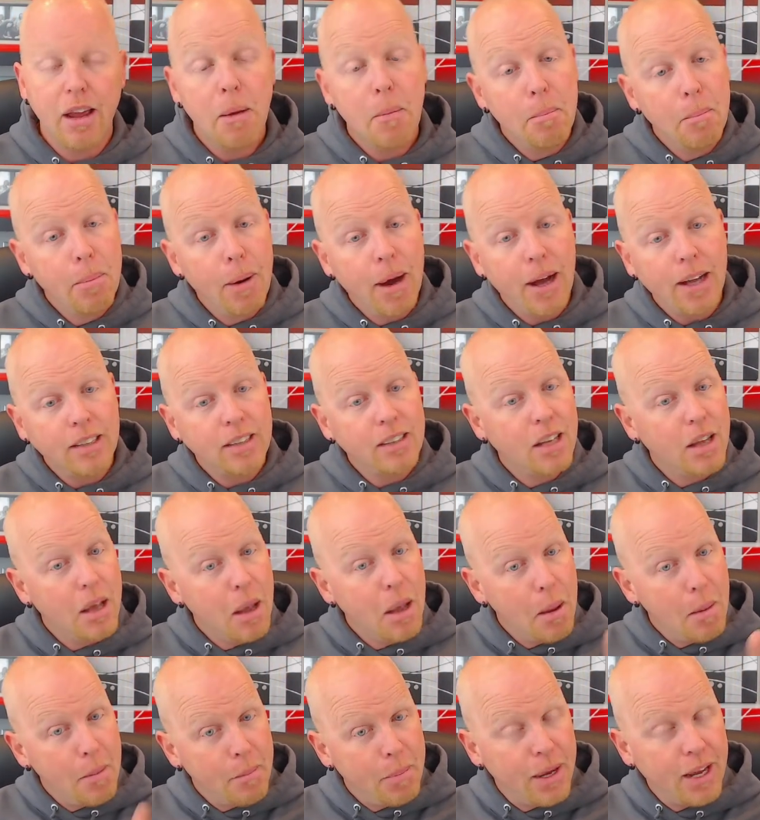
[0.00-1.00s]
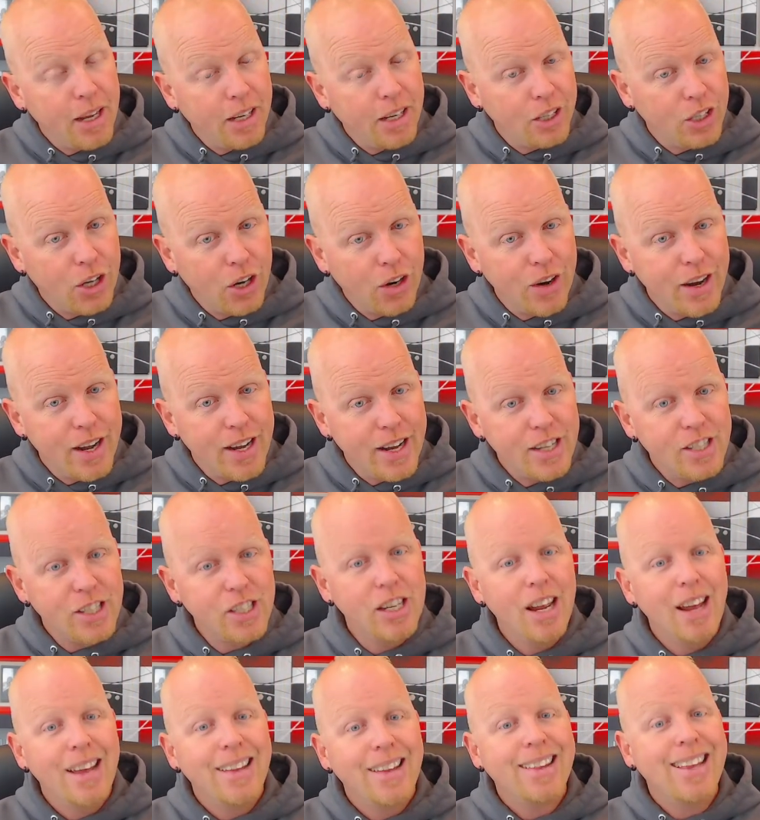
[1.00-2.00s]
But be encouraged
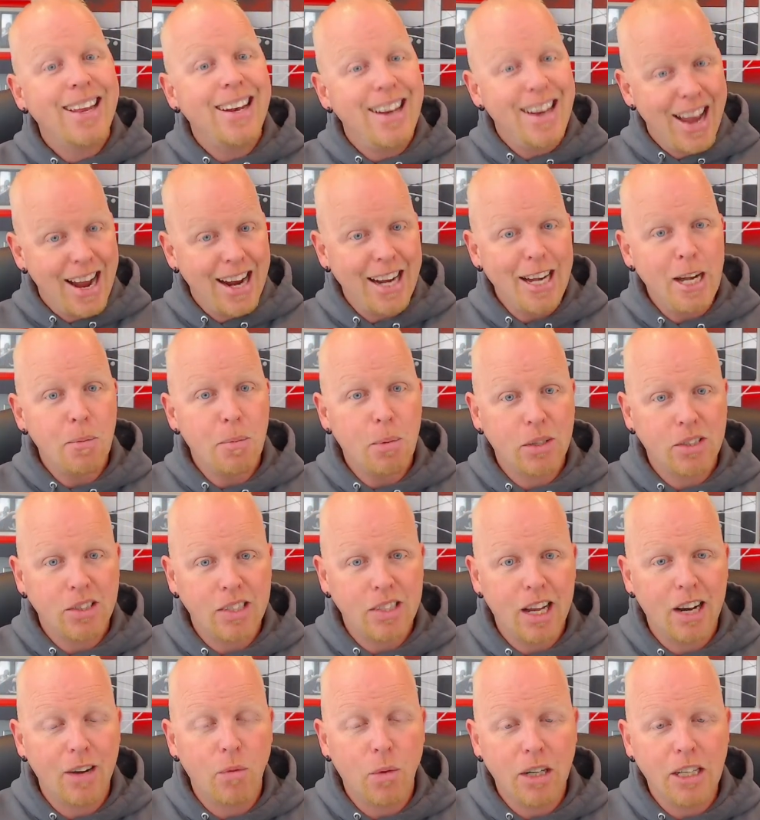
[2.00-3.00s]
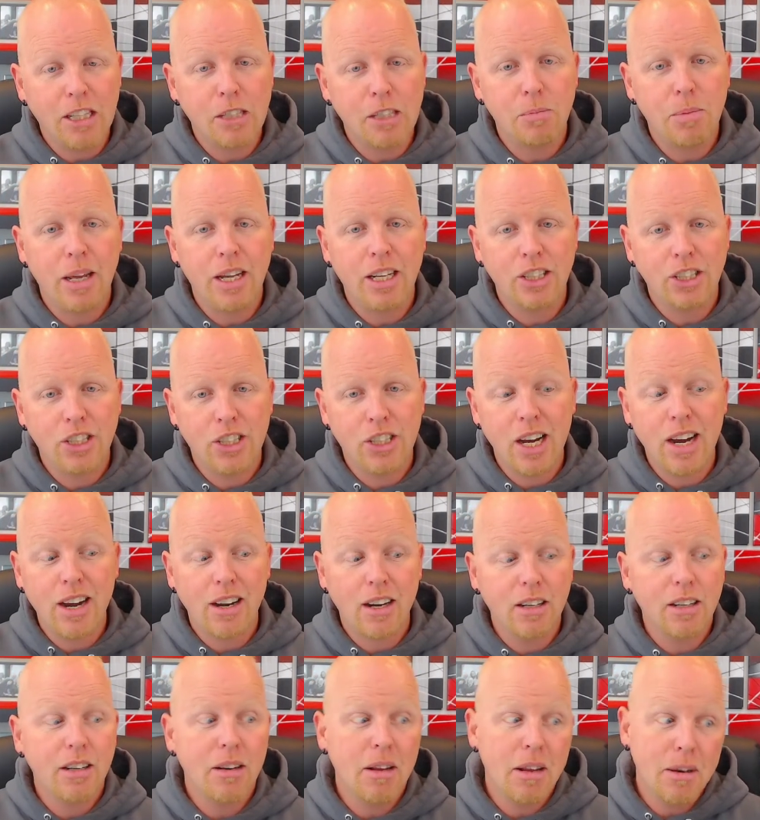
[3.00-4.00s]
that 90% of what is being
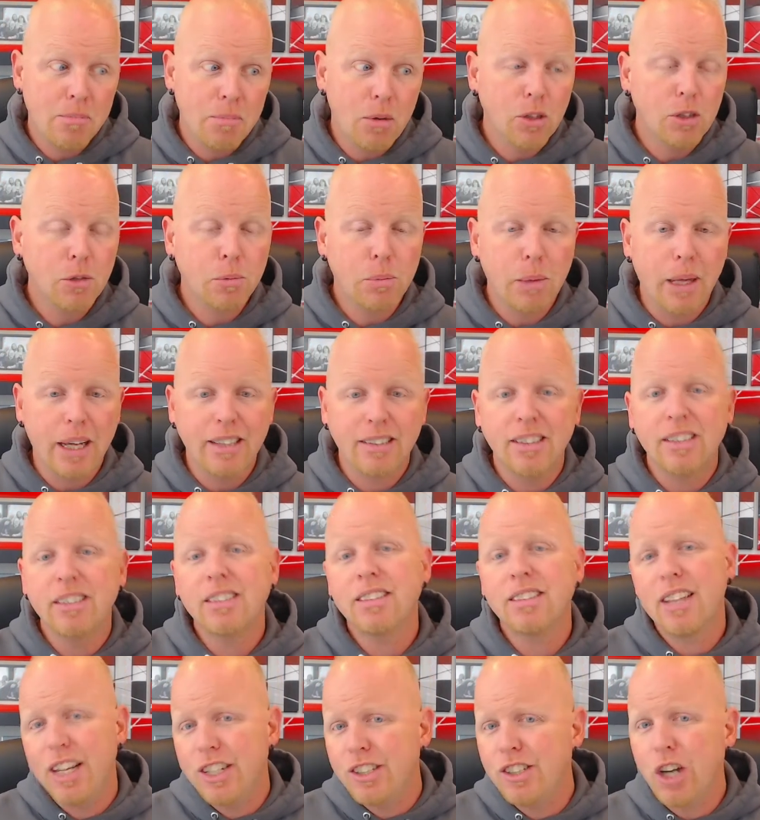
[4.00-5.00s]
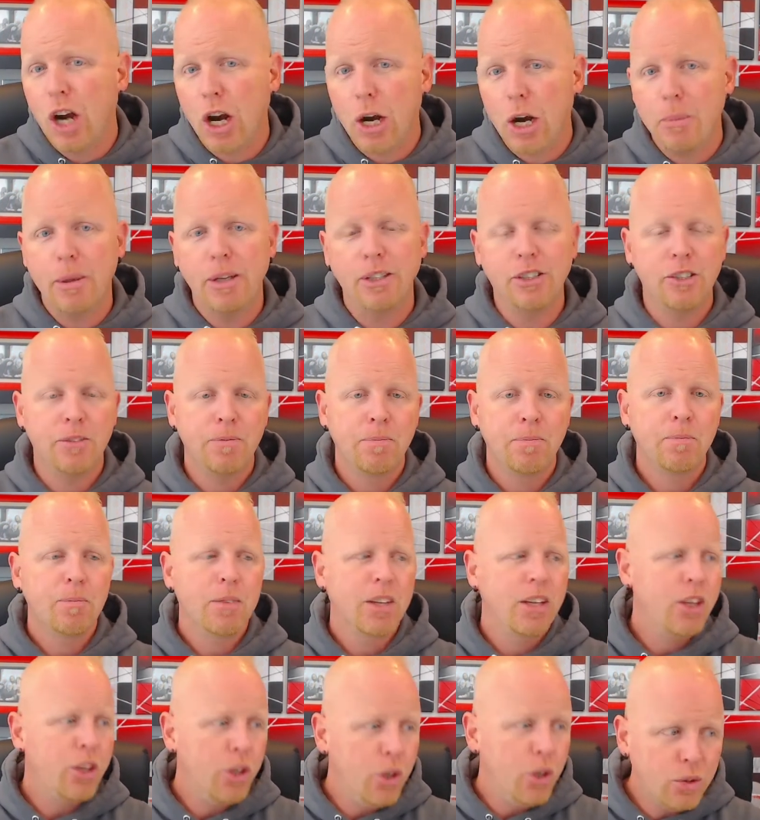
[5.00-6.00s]
shared in most places is garbage,
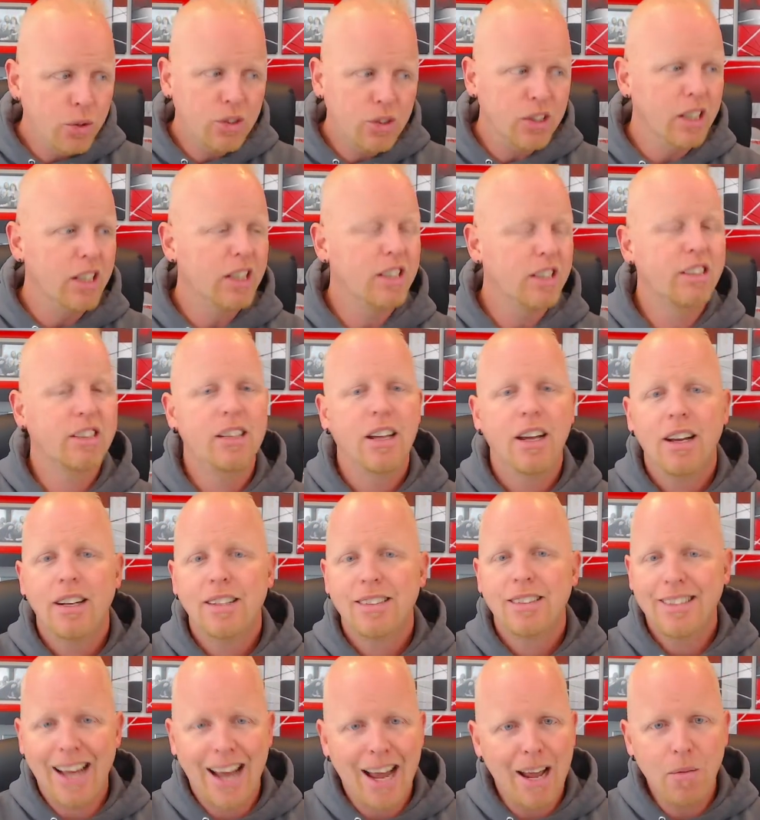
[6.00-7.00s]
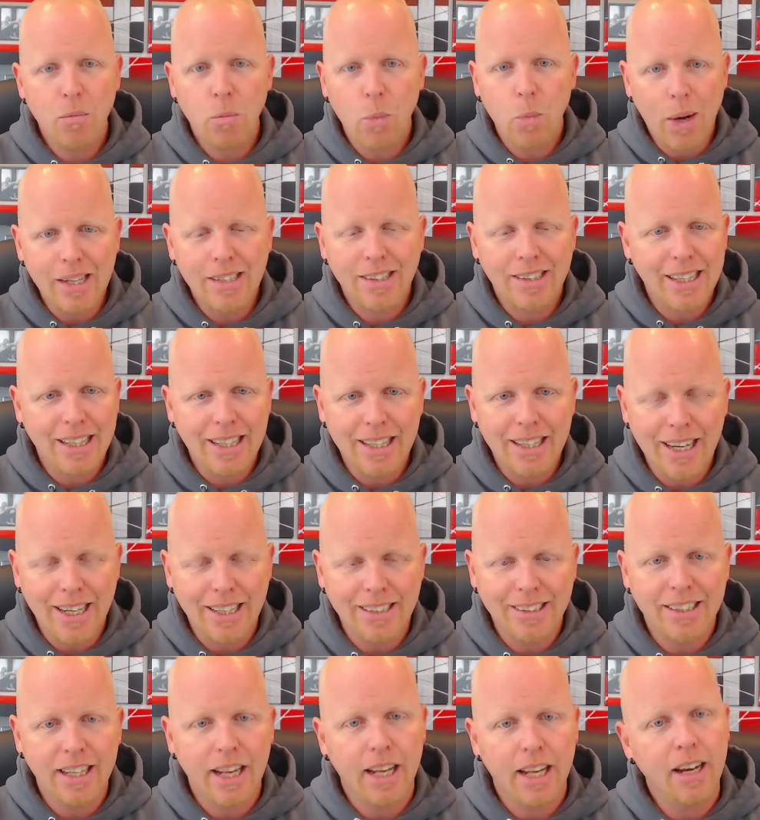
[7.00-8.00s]
useless, time-wasting
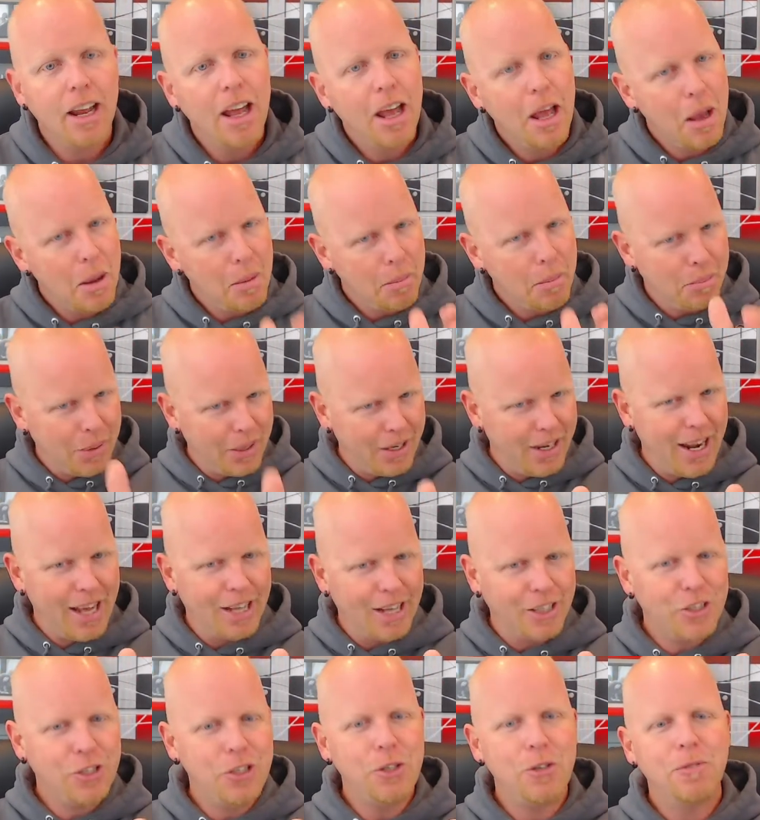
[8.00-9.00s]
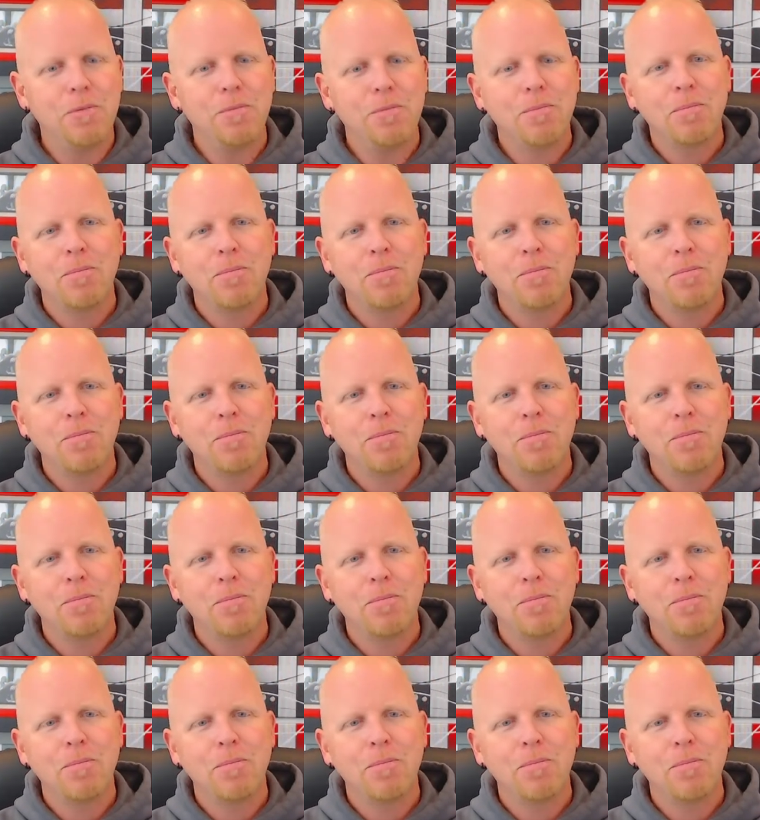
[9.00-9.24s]
content, but not you.